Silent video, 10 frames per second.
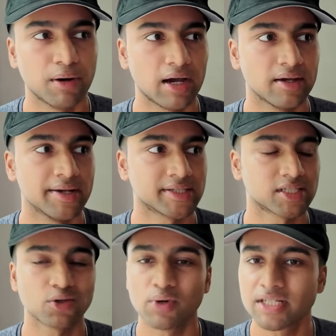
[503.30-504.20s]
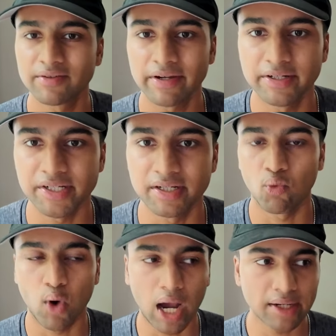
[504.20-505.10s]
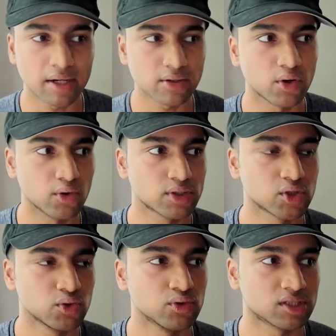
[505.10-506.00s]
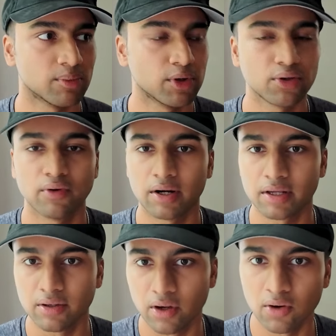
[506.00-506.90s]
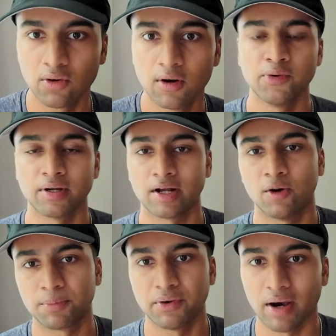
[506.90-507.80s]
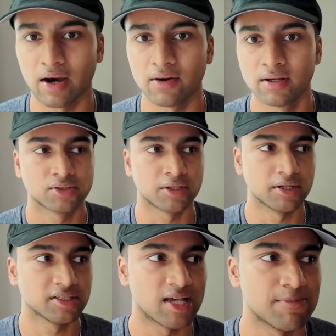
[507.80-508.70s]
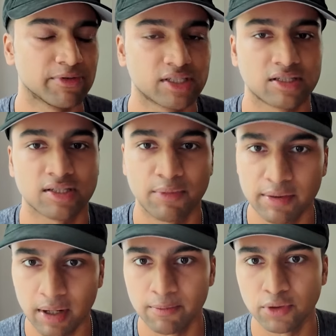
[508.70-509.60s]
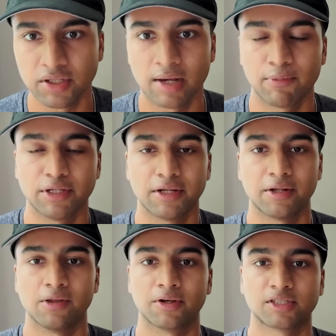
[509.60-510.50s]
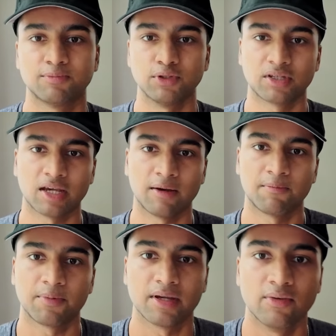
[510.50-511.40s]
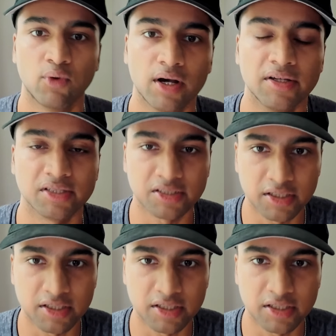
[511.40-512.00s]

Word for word: but just a waste of energy. Why not go to someone you already know who can help you out? So a good example is this someone in my bootcamp, my data analytics bootcamp, it was a